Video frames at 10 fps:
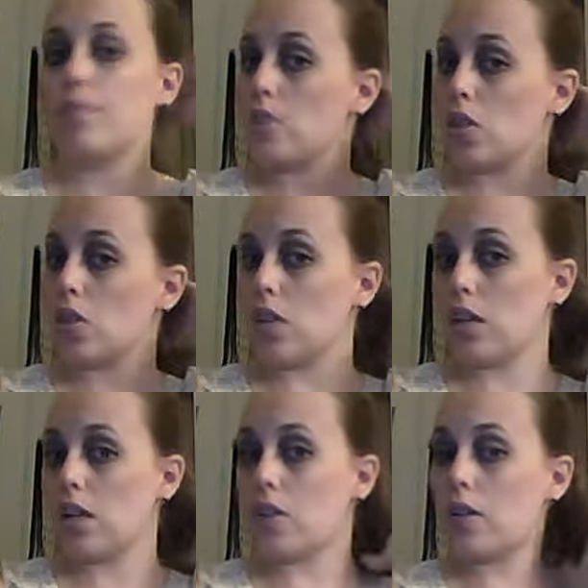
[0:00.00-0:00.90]
just
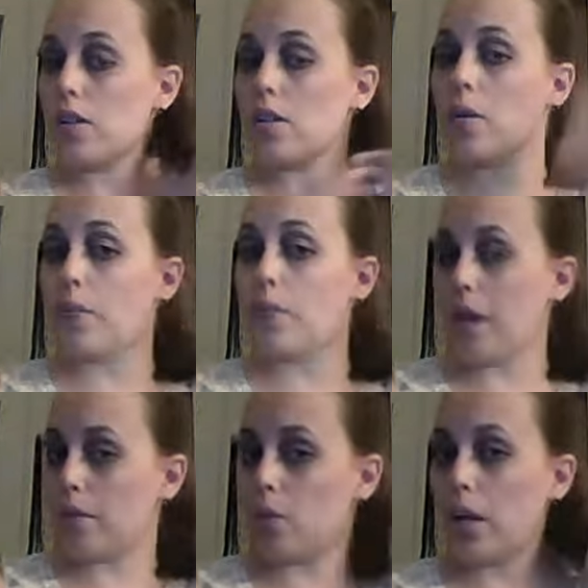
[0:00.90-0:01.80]
let you guys know
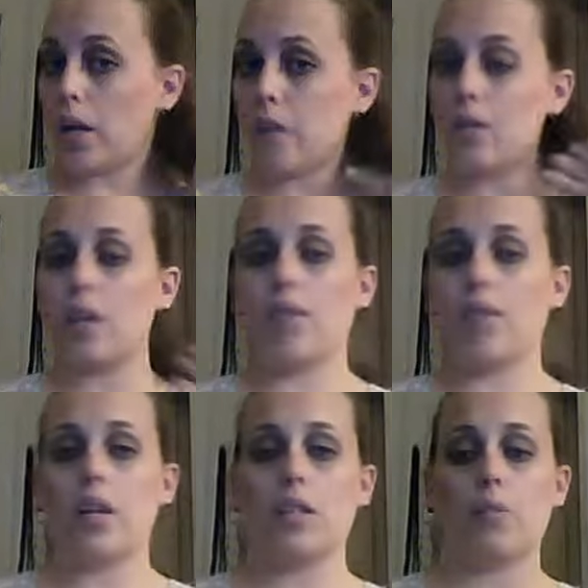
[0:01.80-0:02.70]
about what I think of
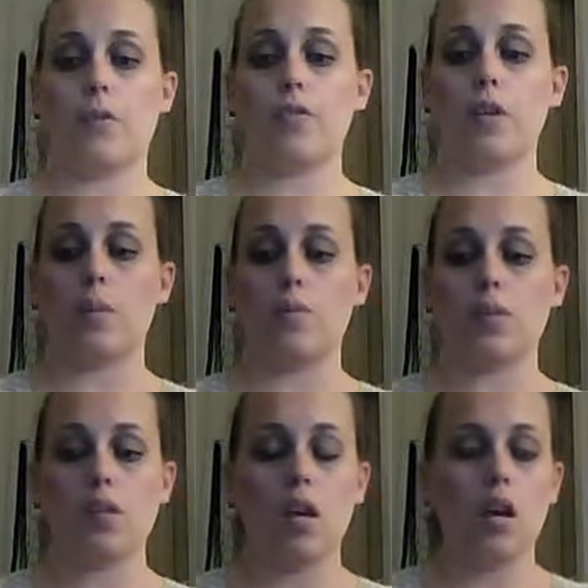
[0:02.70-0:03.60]
all these
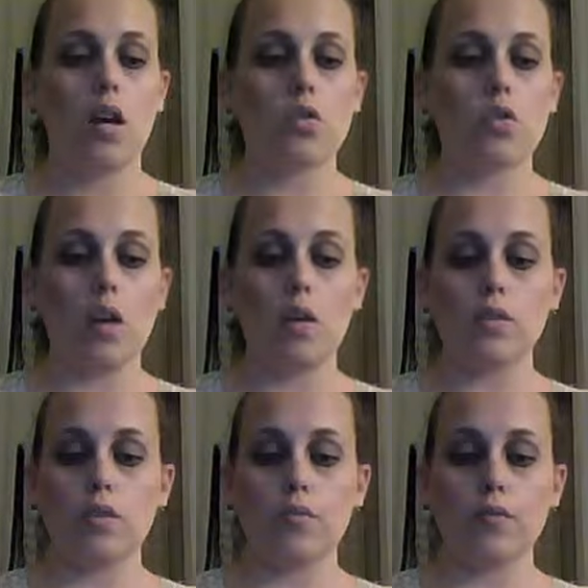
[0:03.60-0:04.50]
perfumes.
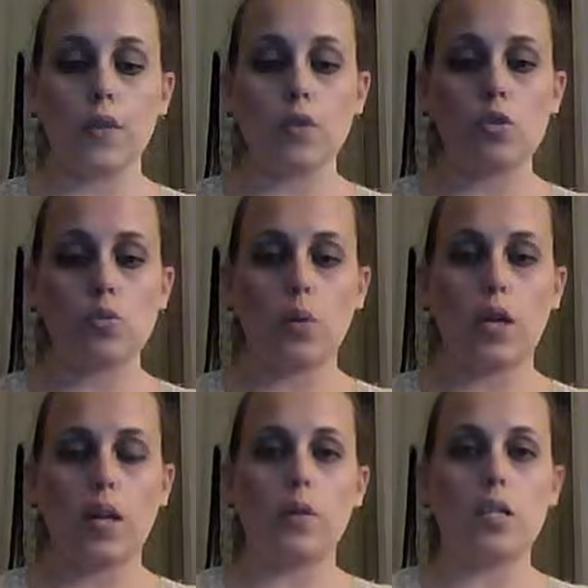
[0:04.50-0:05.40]
So the first
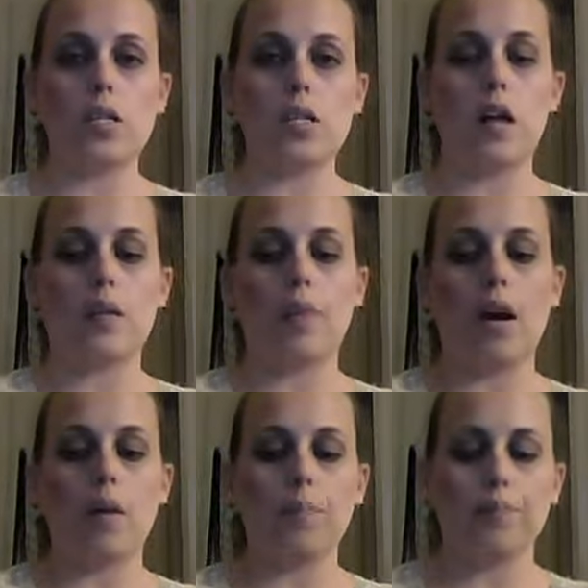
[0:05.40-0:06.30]
one I'm going to talk
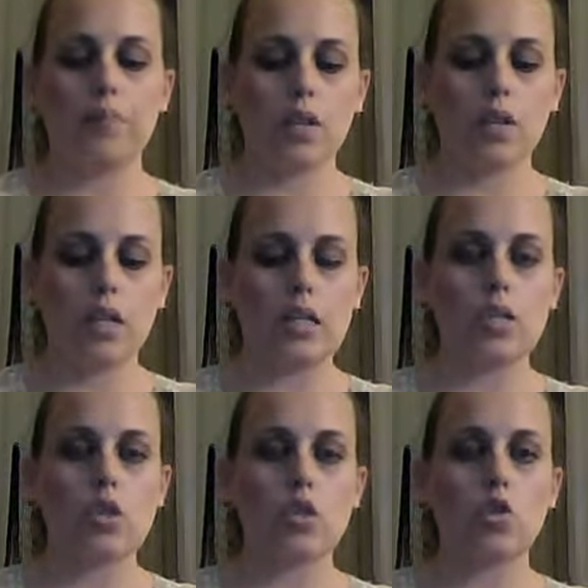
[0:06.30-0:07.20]
about
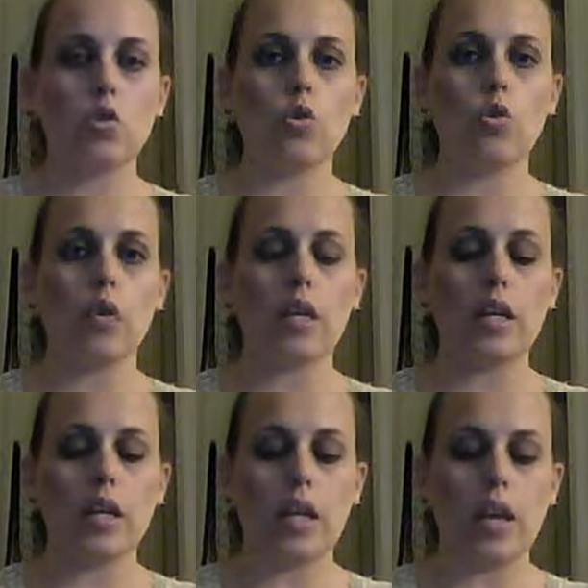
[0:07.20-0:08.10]
is two.
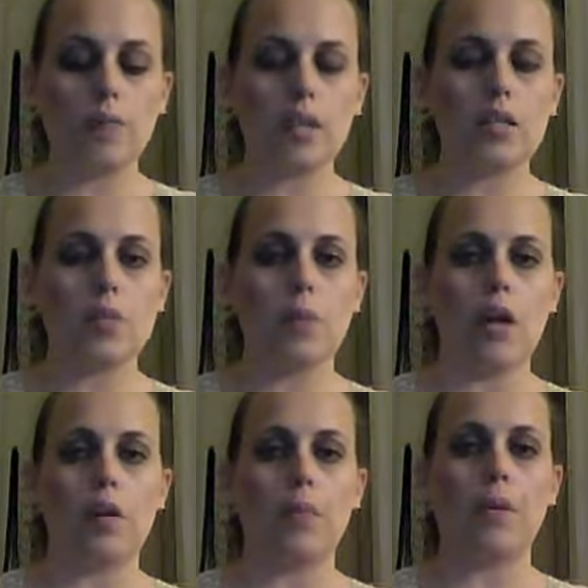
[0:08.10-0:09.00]
He gave me this
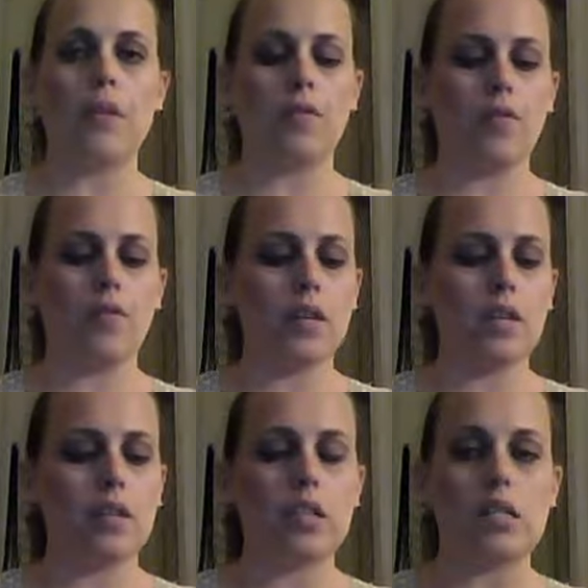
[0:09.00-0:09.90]
bottle, but the funny
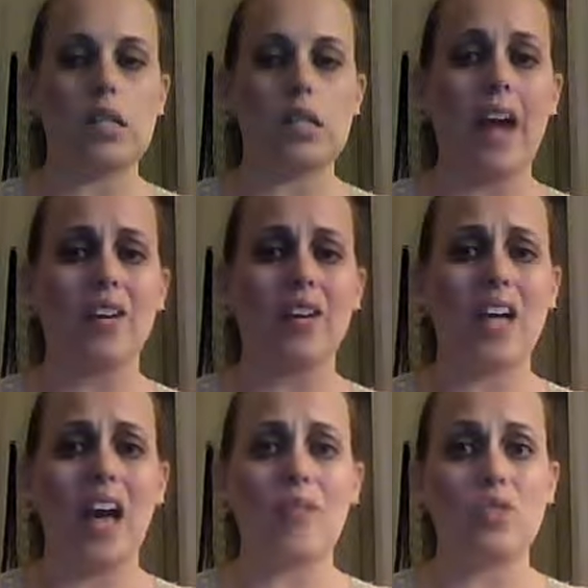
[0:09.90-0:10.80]
thing is, is I already
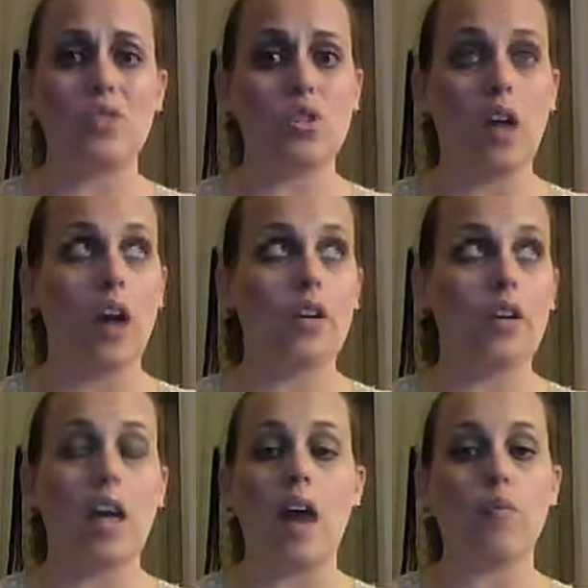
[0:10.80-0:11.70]
have I
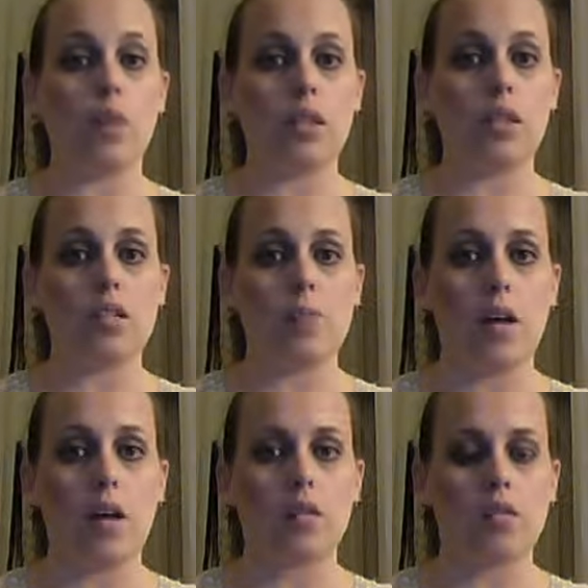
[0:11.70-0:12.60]
already have one of these
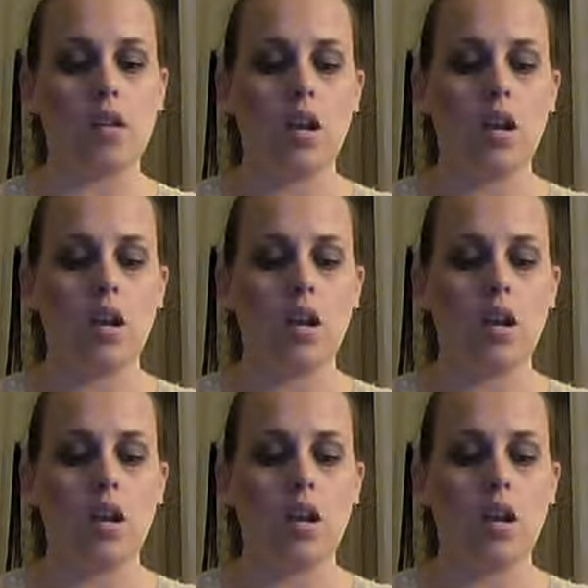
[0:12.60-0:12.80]
bottles.